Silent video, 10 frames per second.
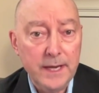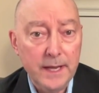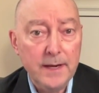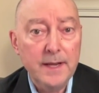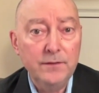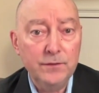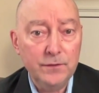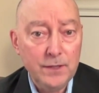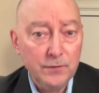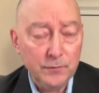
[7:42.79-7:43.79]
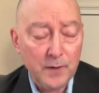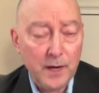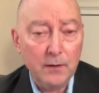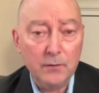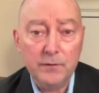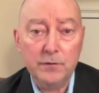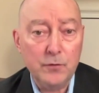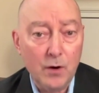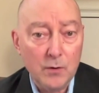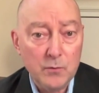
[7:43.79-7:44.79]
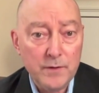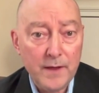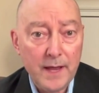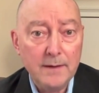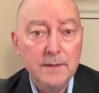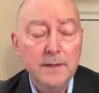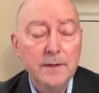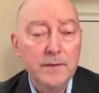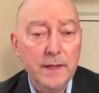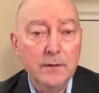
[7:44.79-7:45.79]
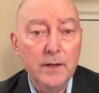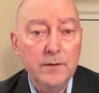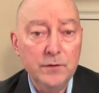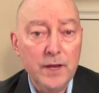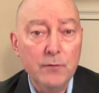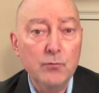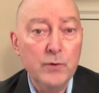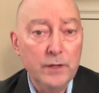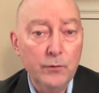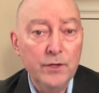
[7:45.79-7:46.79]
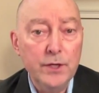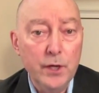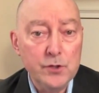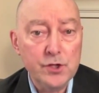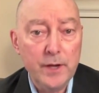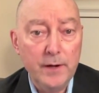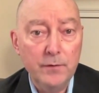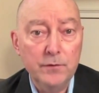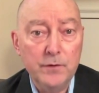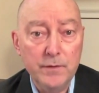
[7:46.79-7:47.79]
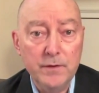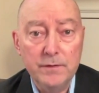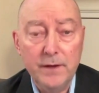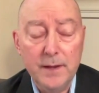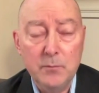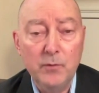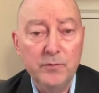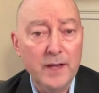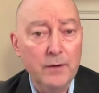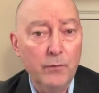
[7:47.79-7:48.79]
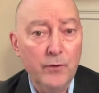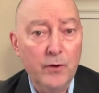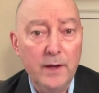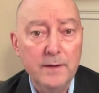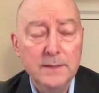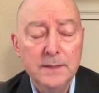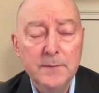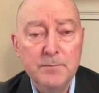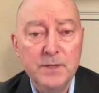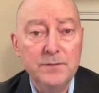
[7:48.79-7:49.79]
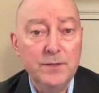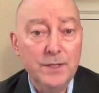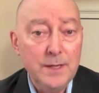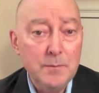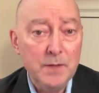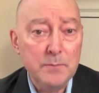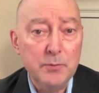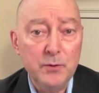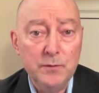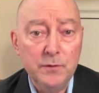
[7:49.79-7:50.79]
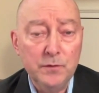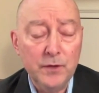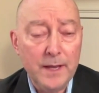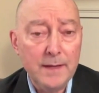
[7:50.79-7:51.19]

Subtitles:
get a ceasefire. Let's start with that. Then let's get real negotiators to the table. Final thought, the team that Putin